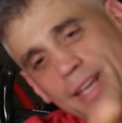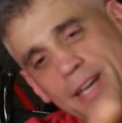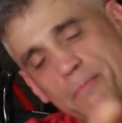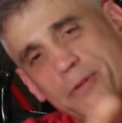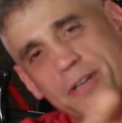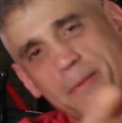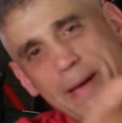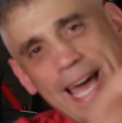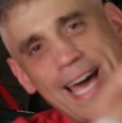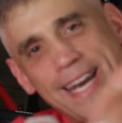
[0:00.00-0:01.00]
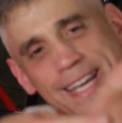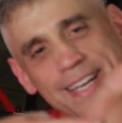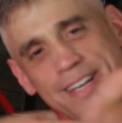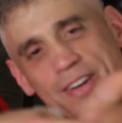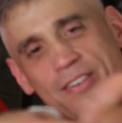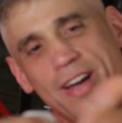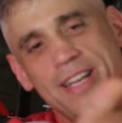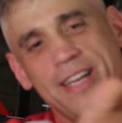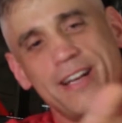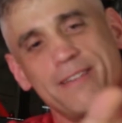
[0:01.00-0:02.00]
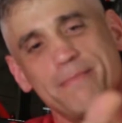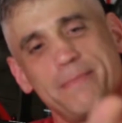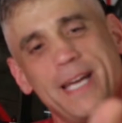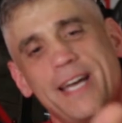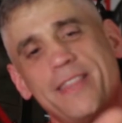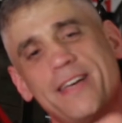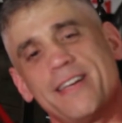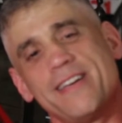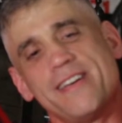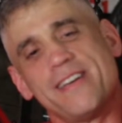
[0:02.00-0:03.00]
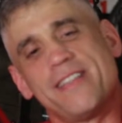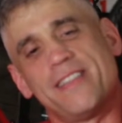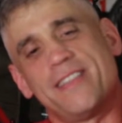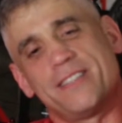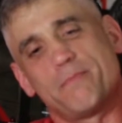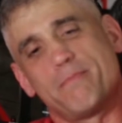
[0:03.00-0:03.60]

and put a pad right here behind this